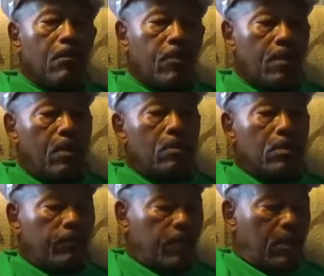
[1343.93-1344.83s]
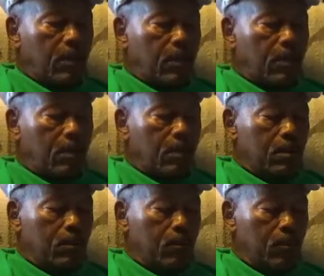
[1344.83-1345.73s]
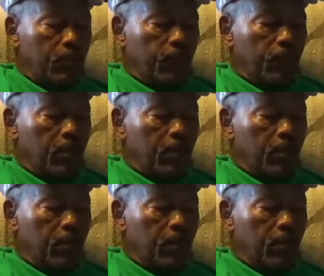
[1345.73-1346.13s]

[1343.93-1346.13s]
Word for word: For those of uh, for